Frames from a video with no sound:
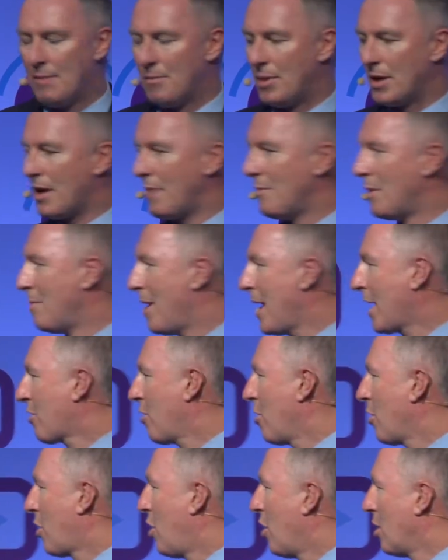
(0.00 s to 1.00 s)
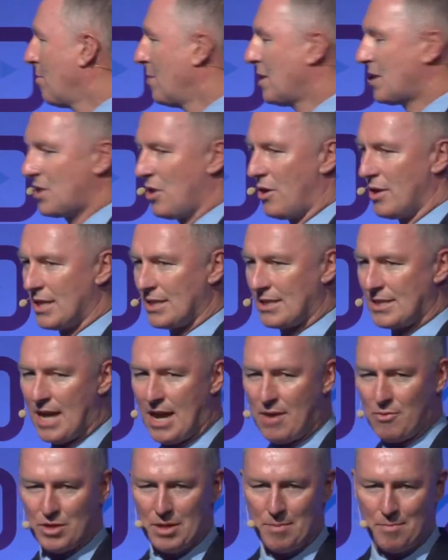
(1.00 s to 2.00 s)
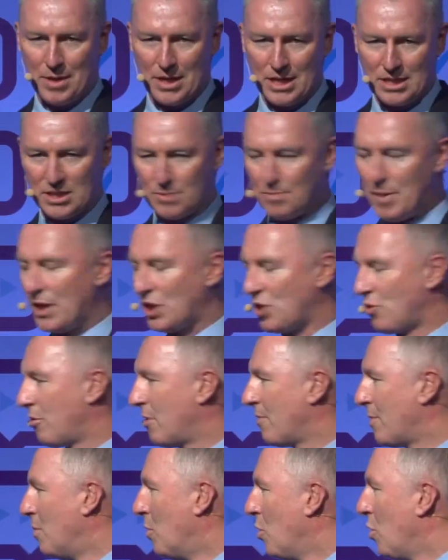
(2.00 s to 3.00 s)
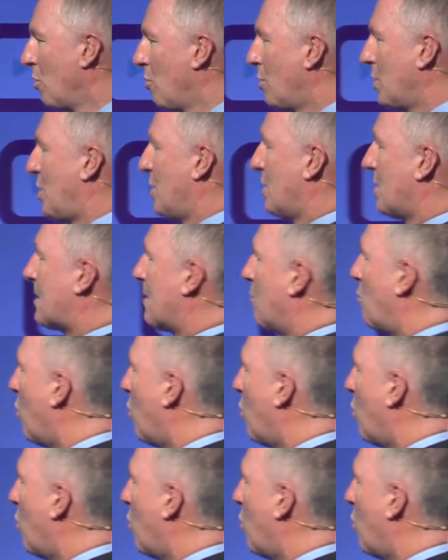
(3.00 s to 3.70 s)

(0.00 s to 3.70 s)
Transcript: But I'm a macroeconomist, so I'm going to start with the biggest picture of them all, which is the